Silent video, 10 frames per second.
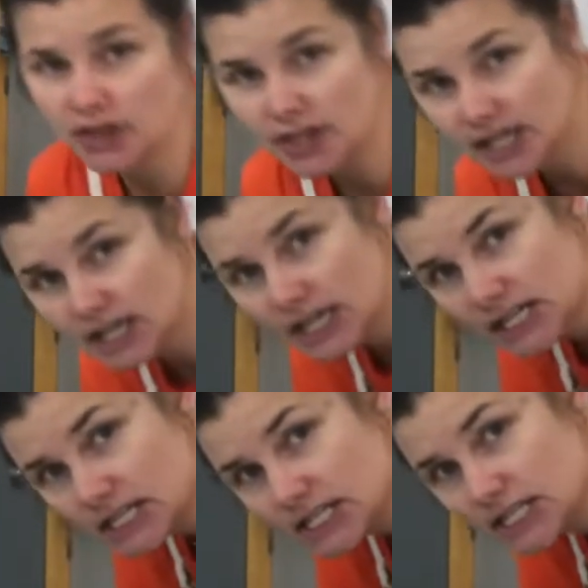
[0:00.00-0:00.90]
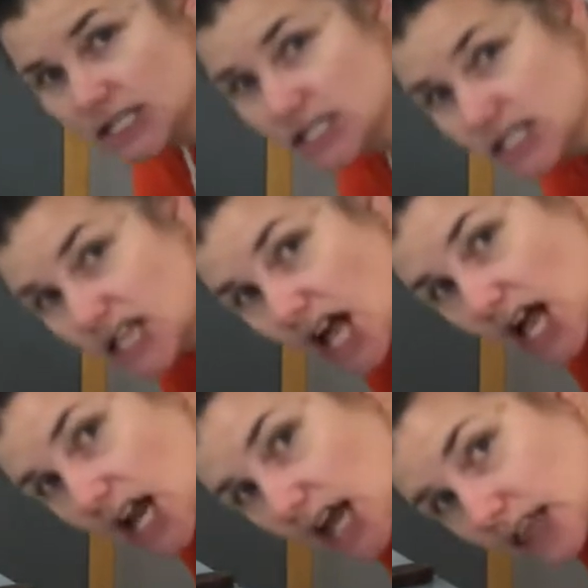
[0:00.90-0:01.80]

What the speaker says: This is not eye